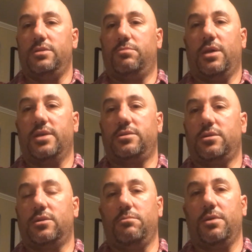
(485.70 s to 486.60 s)

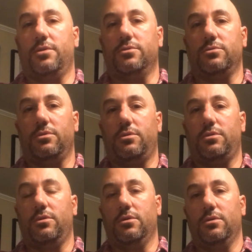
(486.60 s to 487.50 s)
plastic type pedals
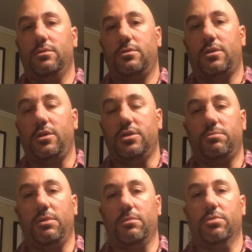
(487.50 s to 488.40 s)
with the cleats
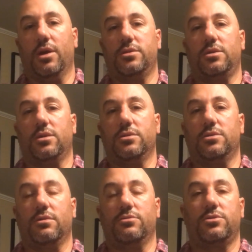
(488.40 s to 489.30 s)
being plastic
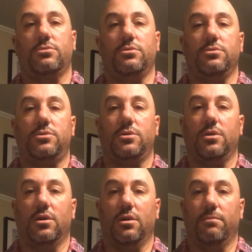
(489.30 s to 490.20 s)
instead of screws
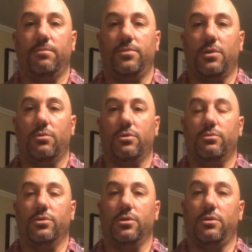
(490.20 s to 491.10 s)
that weren't
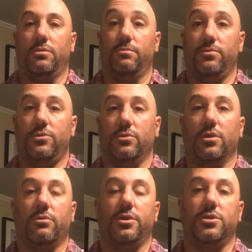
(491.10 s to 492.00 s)
really doing
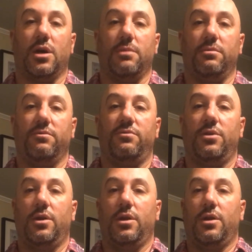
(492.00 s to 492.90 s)
a great job
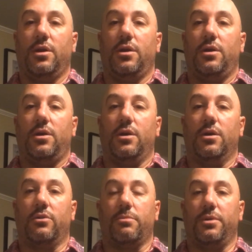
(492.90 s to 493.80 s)

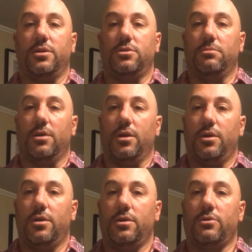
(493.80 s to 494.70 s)
of gripping to
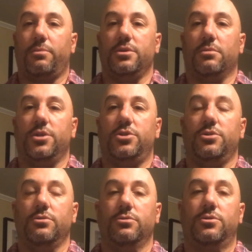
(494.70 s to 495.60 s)
my
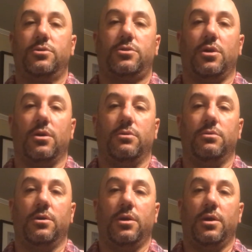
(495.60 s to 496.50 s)
shoes.
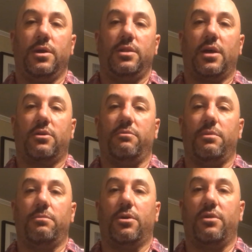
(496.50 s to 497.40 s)
So that could have
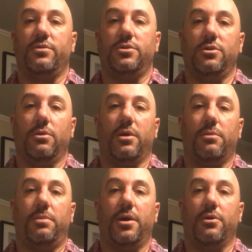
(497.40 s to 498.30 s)
been part of it too. A
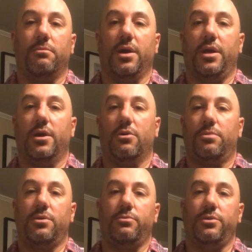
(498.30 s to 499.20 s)
better pedal might
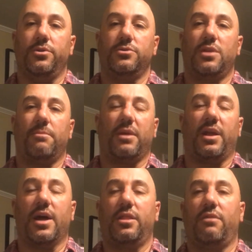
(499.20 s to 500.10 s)
help reduce that. But I
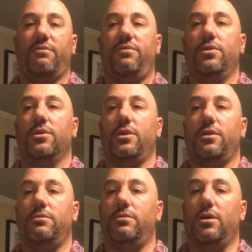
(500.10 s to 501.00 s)
got the
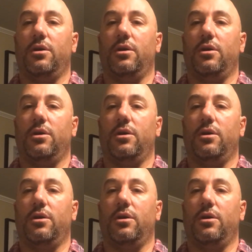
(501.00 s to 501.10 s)
feeling